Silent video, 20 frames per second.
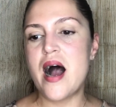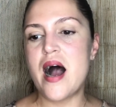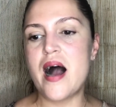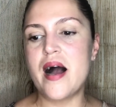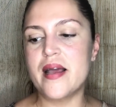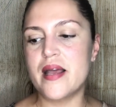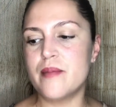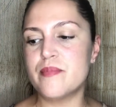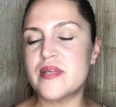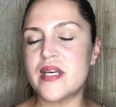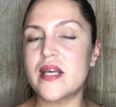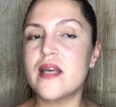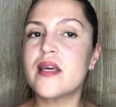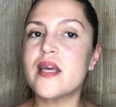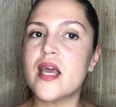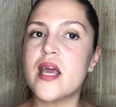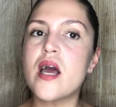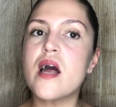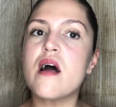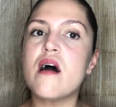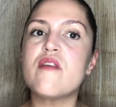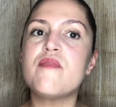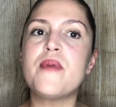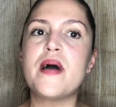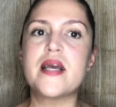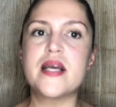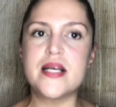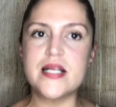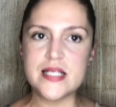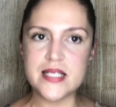I am taking care of
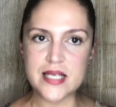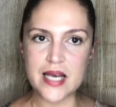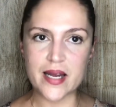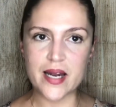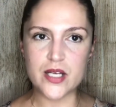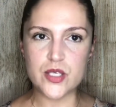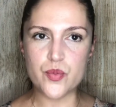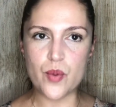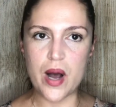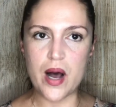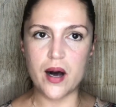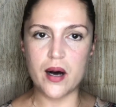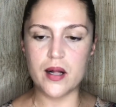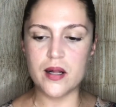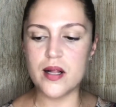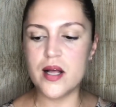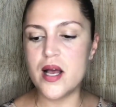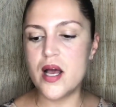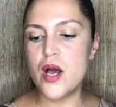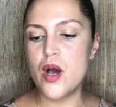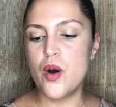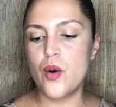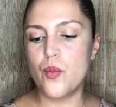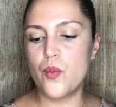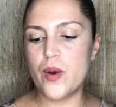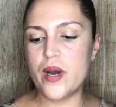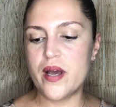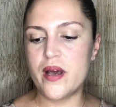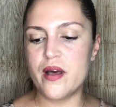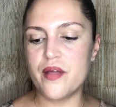my inside as well
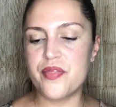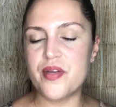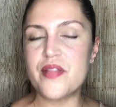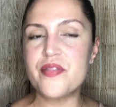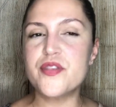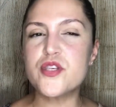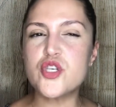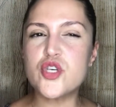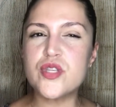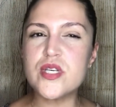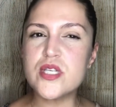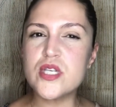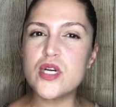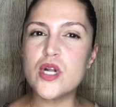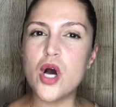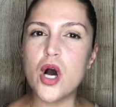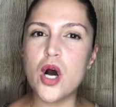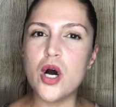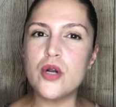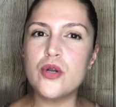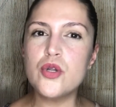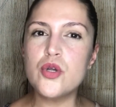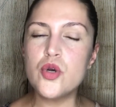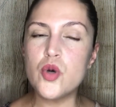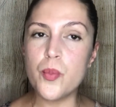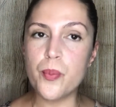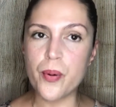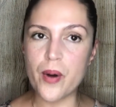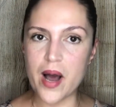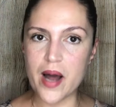with so this is a, a
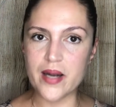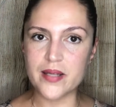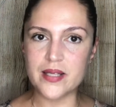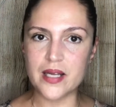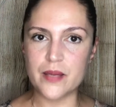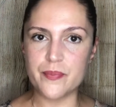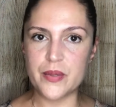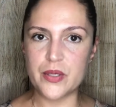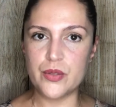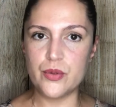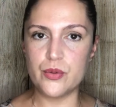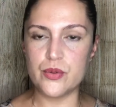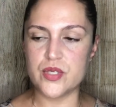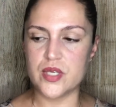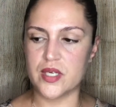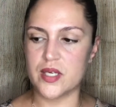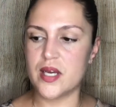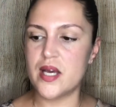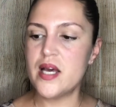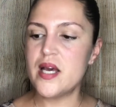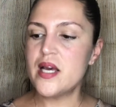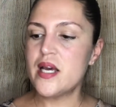new product that I've been using.